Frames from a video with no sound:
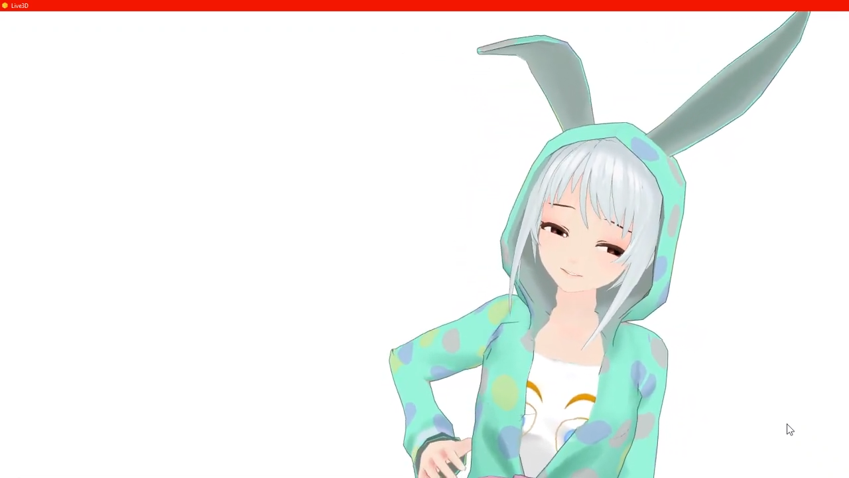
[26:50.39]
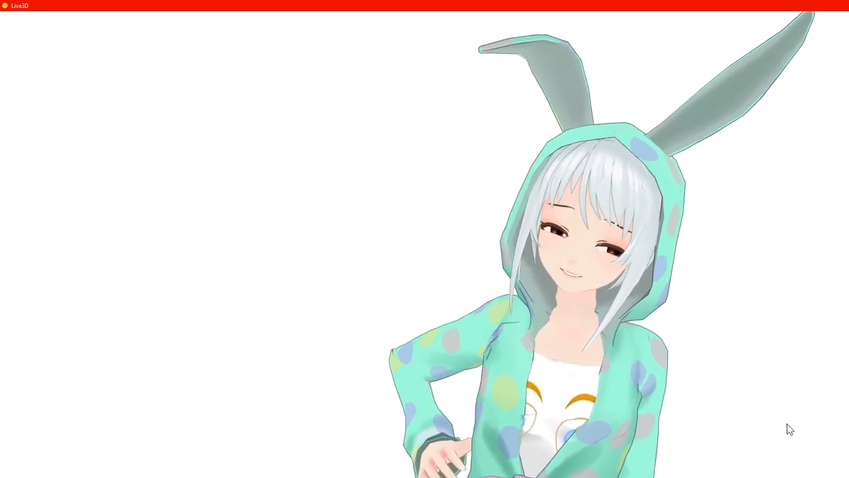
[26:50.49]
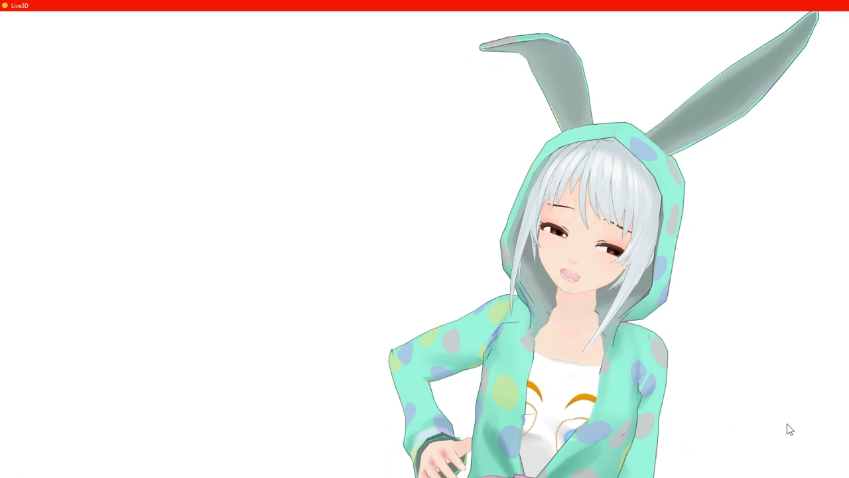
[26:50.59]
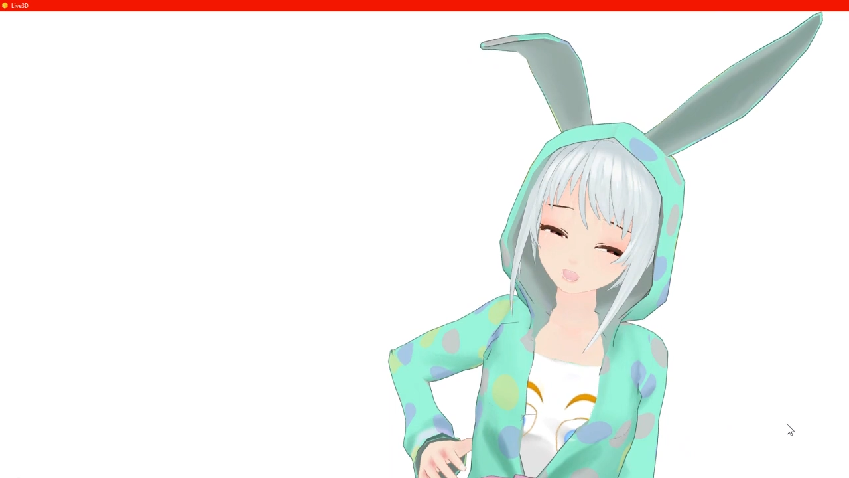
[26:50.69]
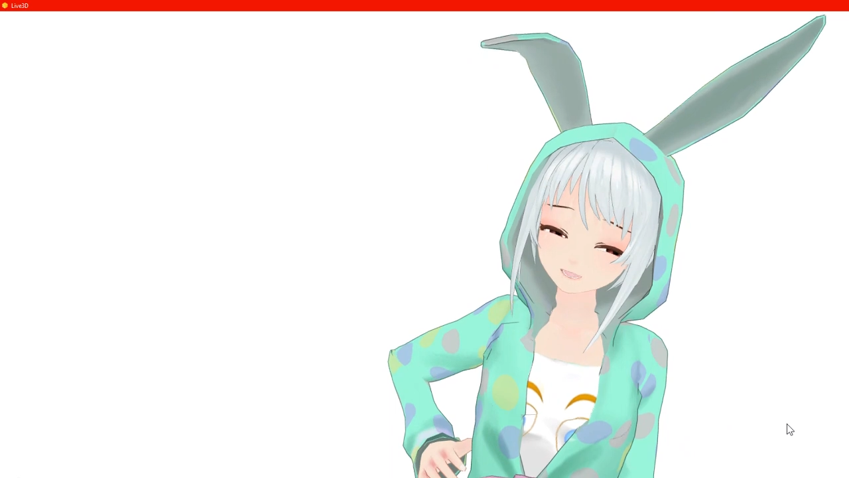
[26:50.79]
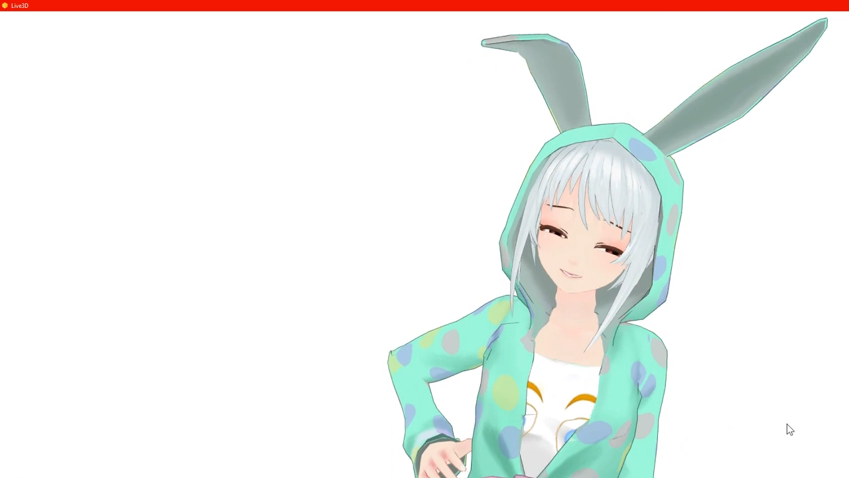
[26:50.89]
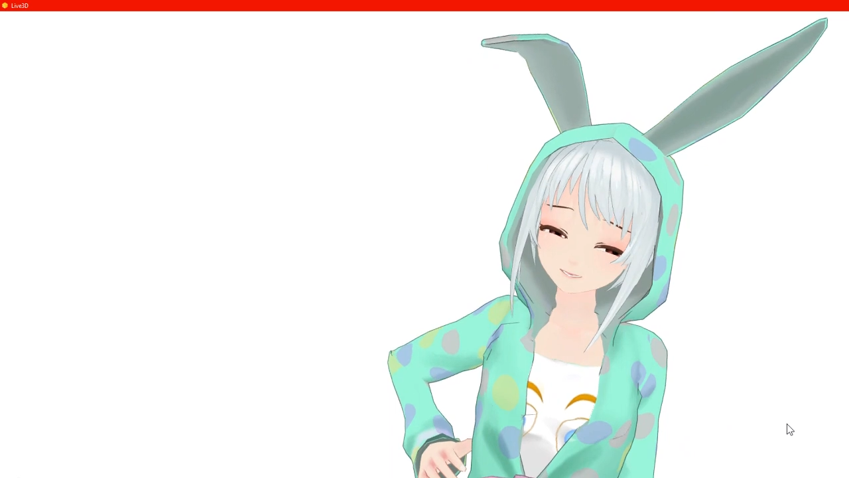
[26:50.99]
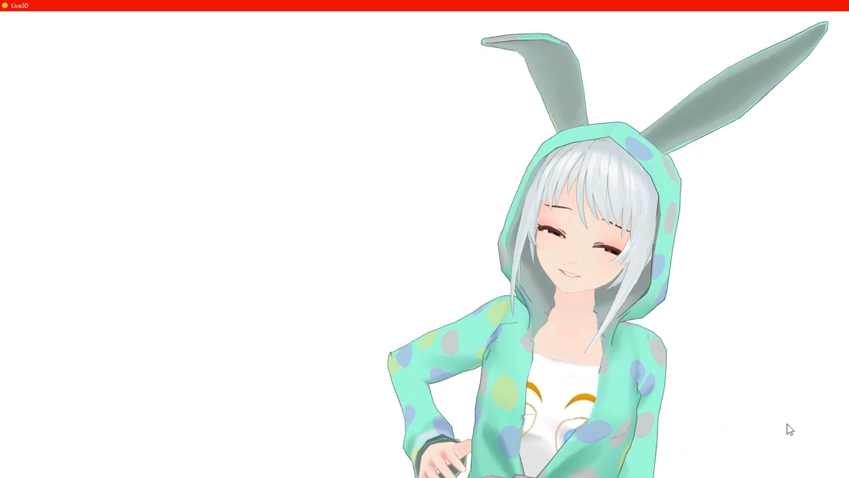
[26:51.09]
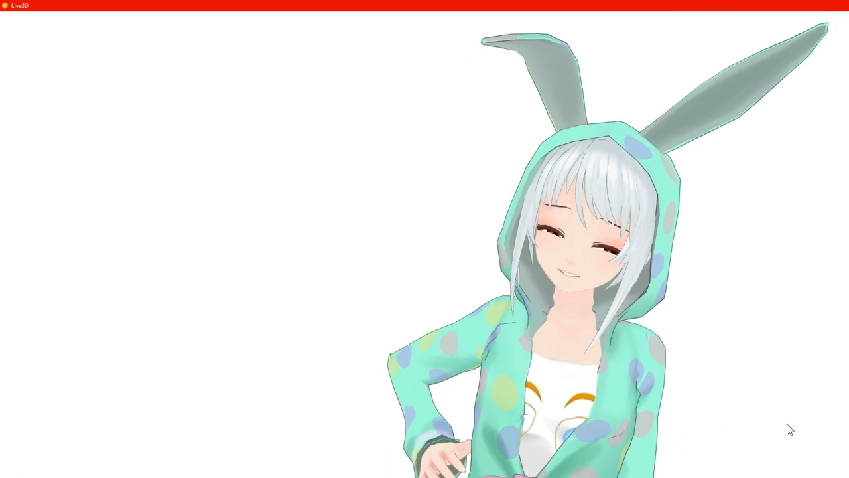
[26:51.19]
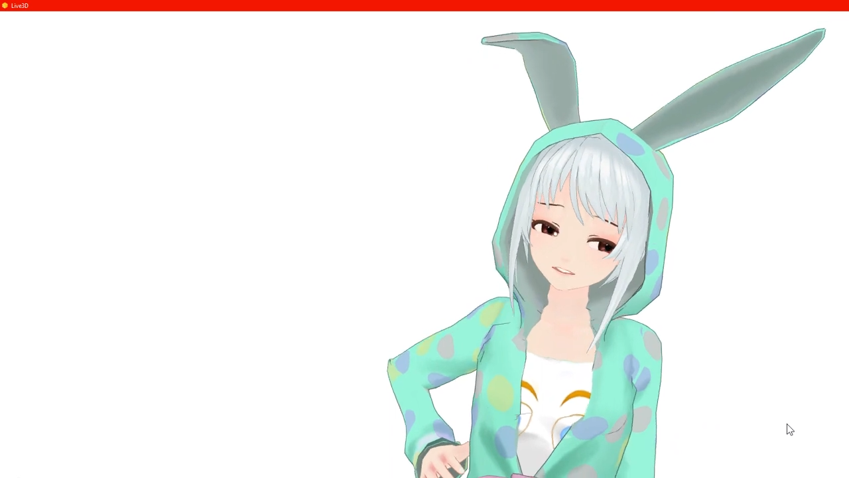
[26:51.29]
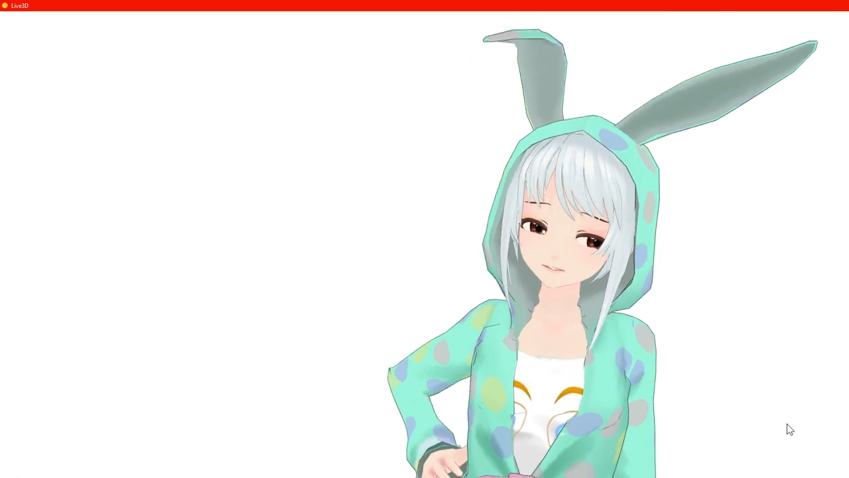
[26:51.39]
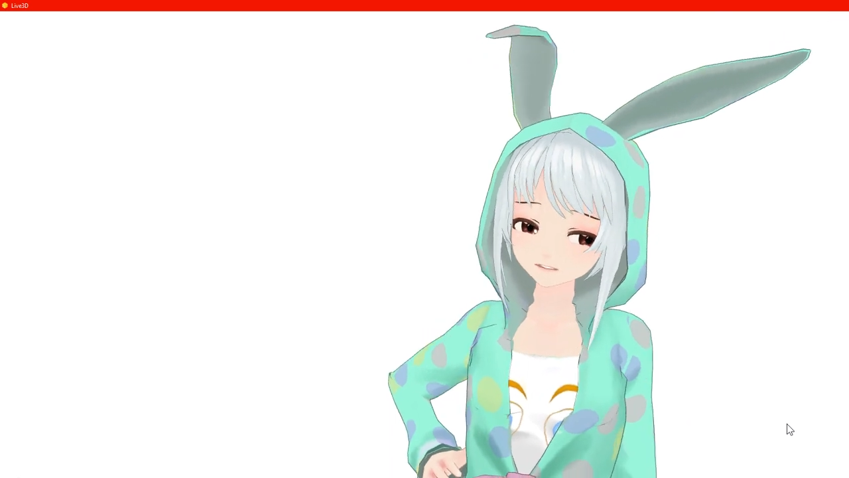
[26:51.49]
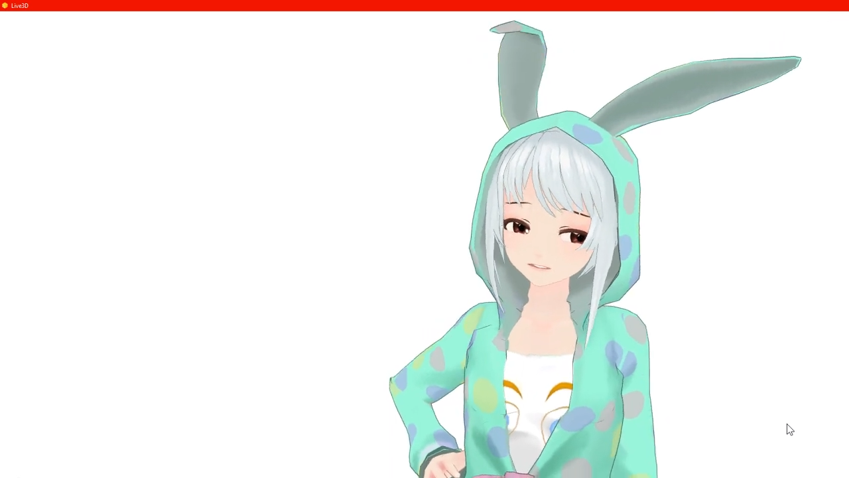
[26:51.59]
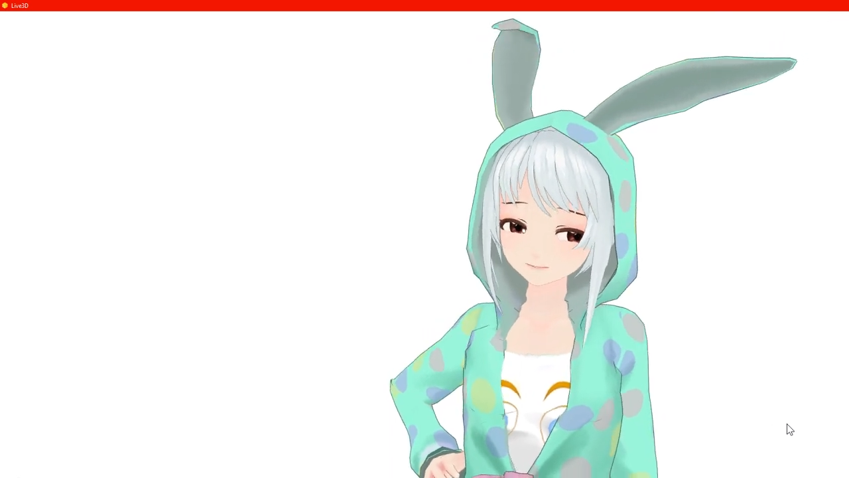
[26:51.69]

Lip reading: oh jeez,